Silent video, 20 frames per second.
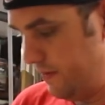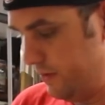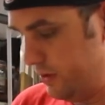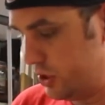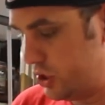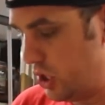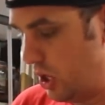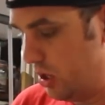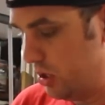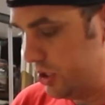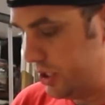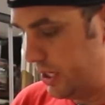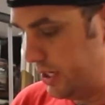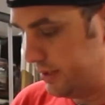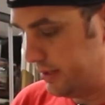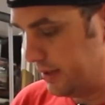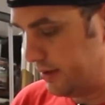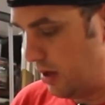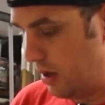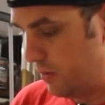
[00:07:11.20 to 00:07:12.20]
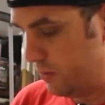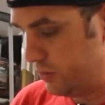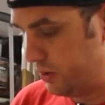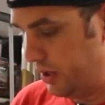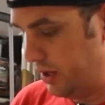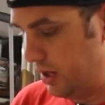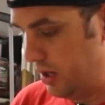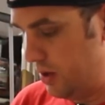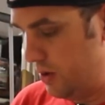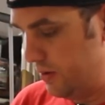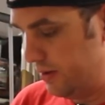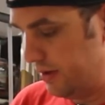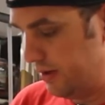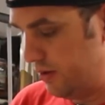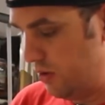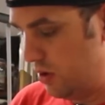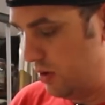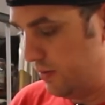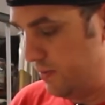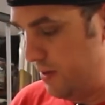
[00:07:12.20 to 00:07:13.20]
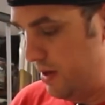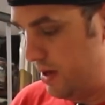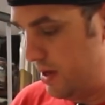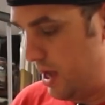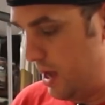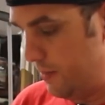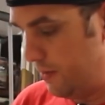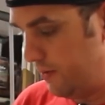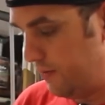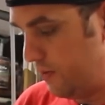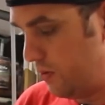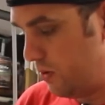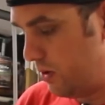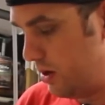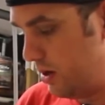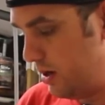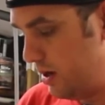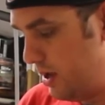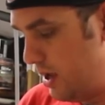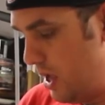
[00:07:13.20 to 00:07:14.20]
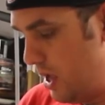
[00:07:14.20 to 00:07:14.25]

for charging. That's all I'm really going to use this USB cable for.